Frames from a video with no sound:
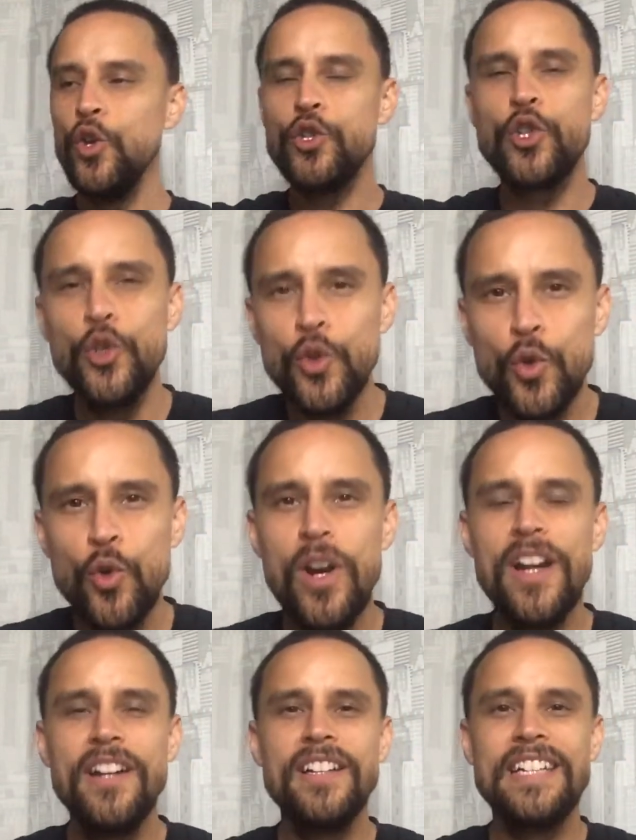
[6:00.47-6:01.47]
to
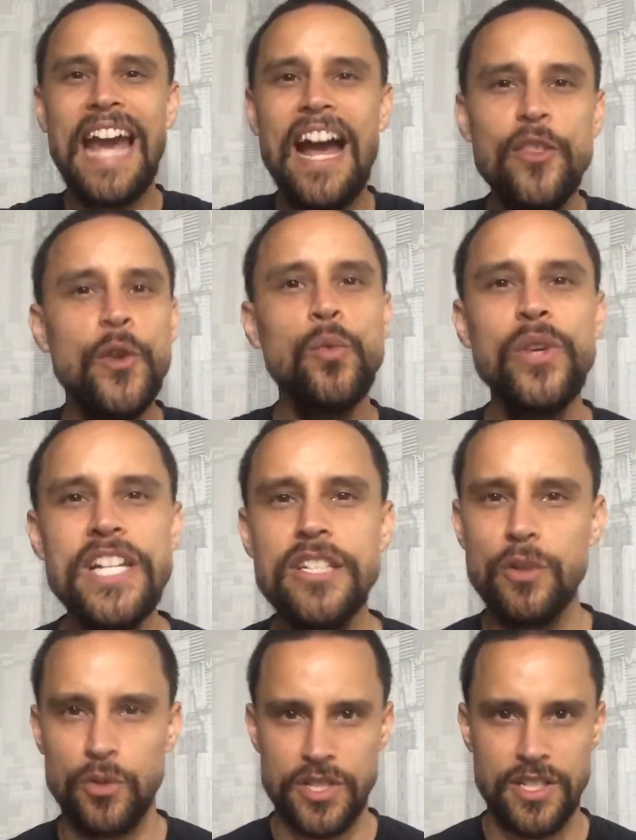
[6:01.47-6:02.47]
gather
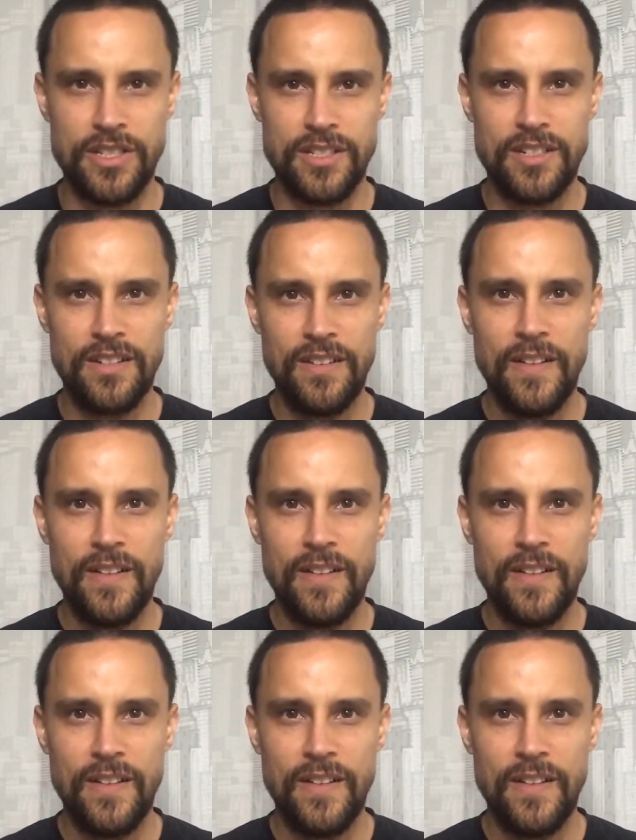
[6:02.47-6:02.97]
resources.